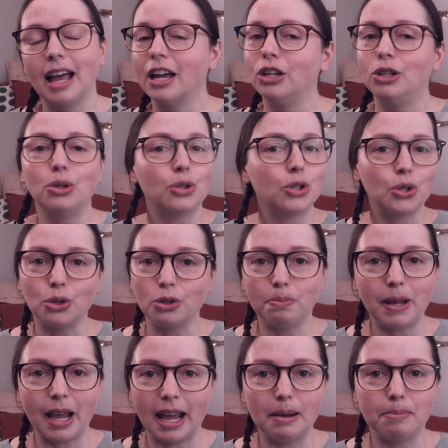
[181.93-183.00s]
You should be
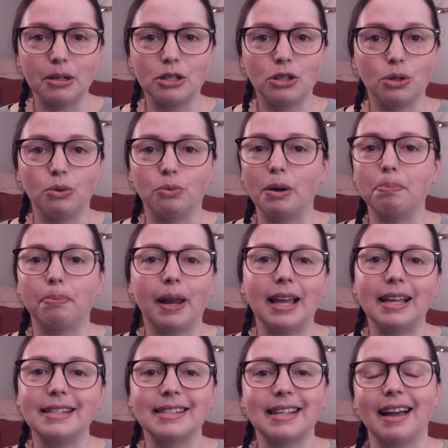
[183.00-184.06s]
able to
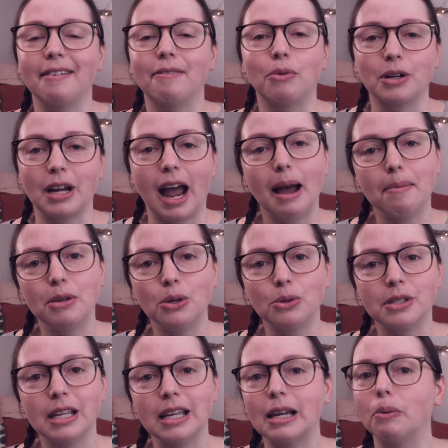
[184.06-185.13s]
replace what I'm
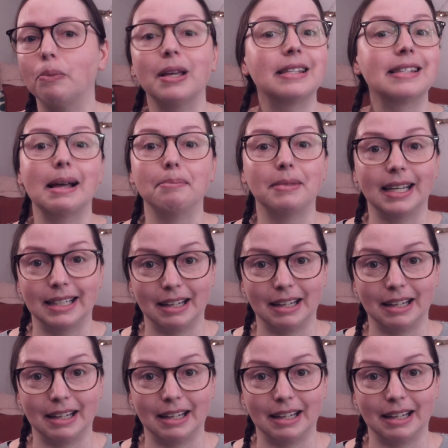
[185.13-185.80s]
using with something